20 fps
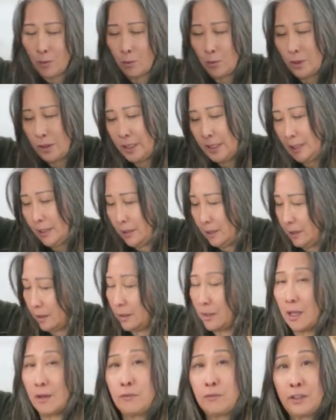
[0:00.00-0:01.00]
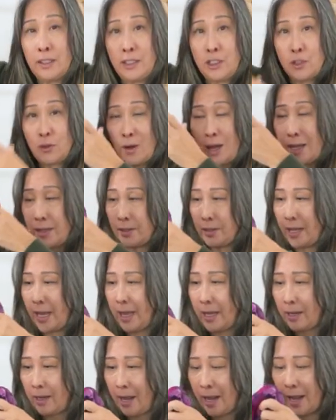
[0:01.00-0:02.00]
really lovely dress,
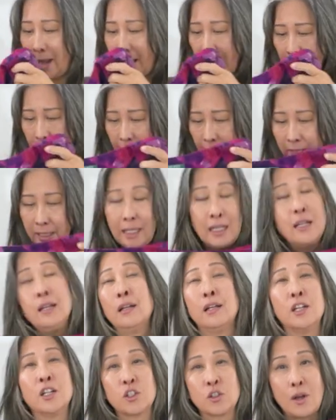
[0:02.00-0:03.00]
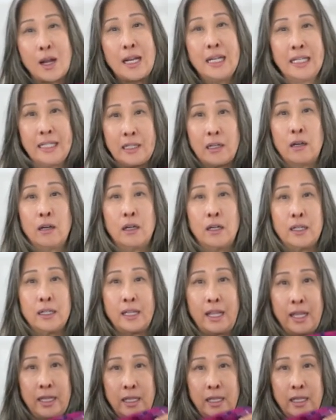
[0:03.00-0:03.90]
and I actually tried it on, and